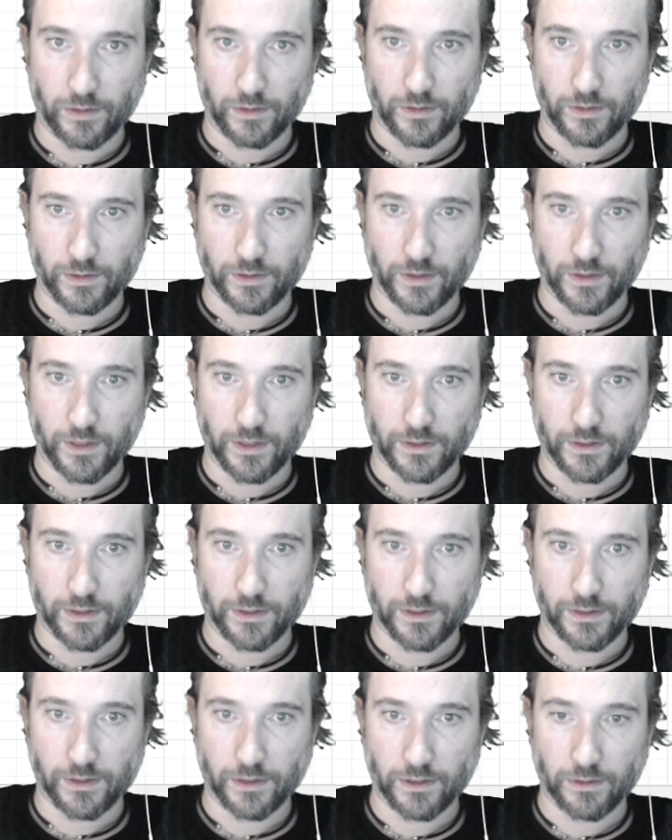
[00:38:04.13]
So that's
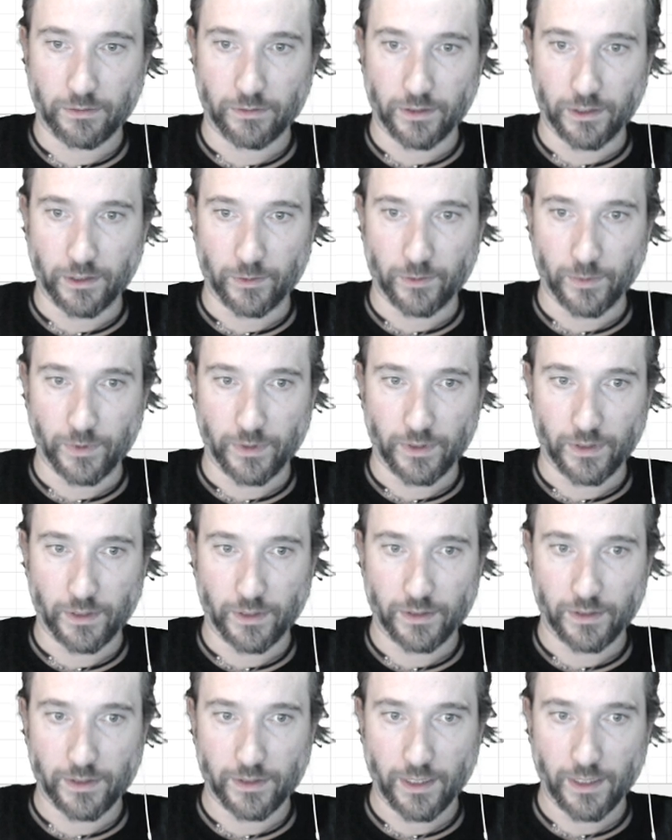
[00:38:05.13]
60 degrees, but
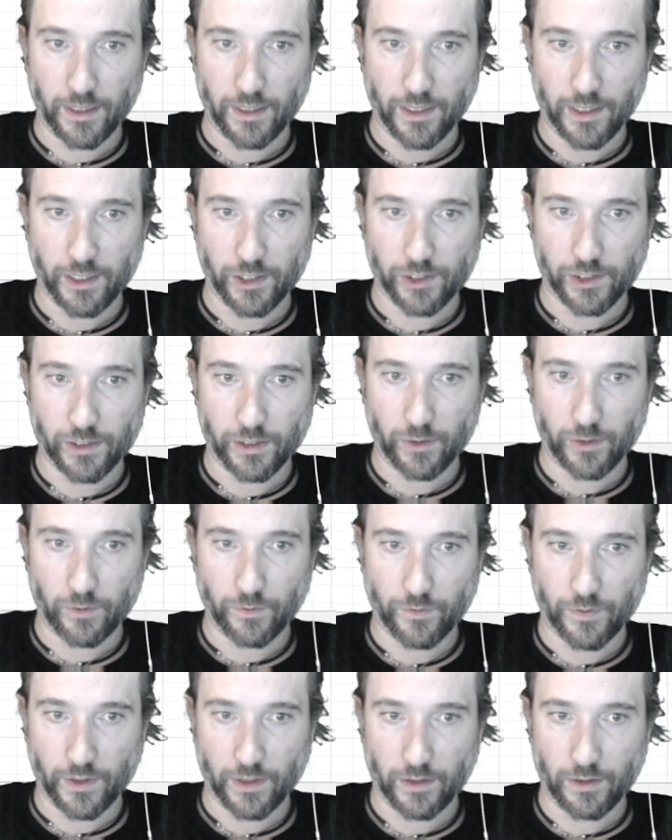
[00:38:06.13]
is that actually
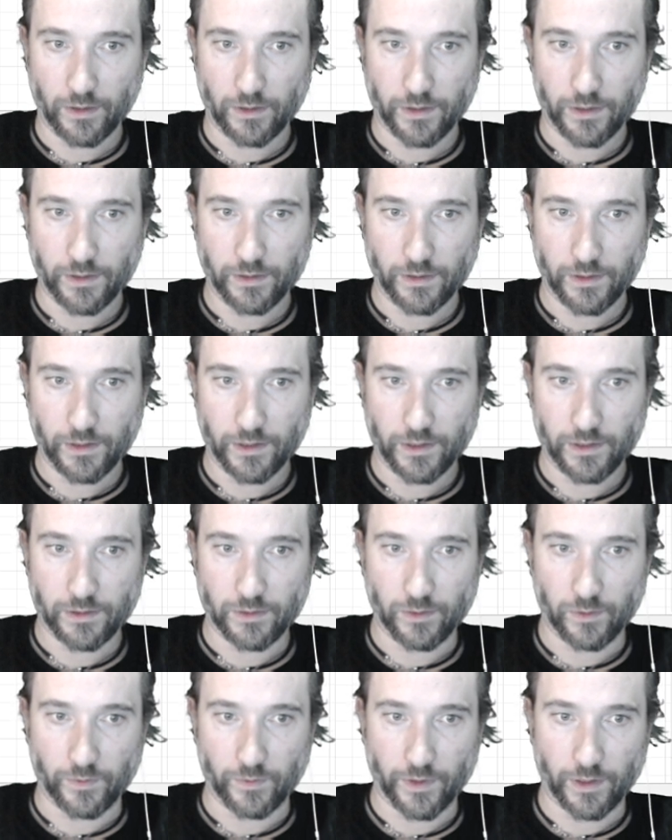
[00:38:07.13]
off that line? It isn't
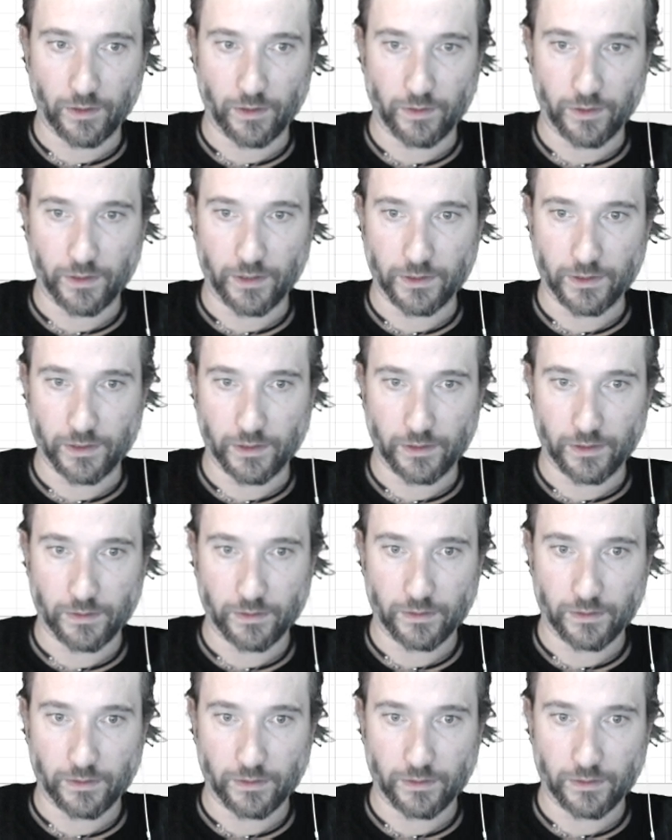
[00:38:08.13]
off that line, is it?